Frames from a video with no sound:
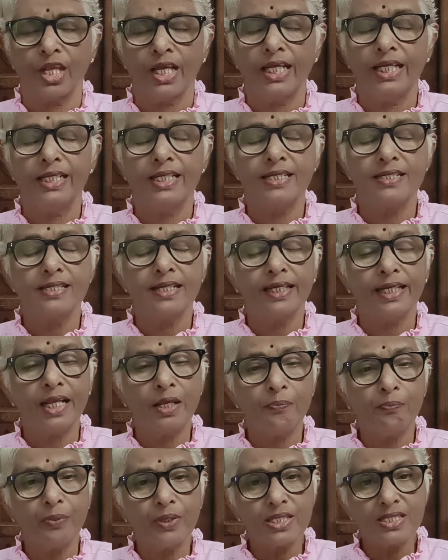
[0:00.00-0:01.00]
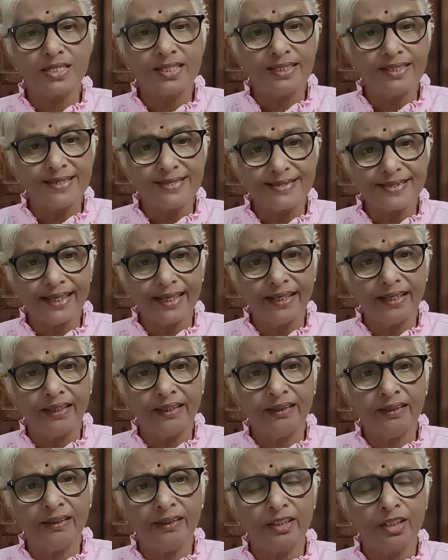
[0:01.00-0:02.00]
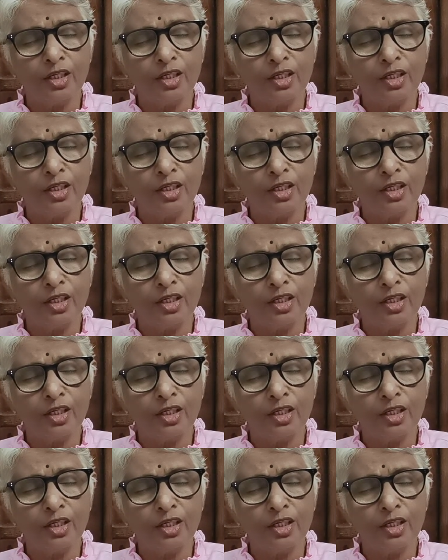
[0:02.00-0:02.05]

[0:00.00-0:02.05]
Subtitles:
It is the deepest desire,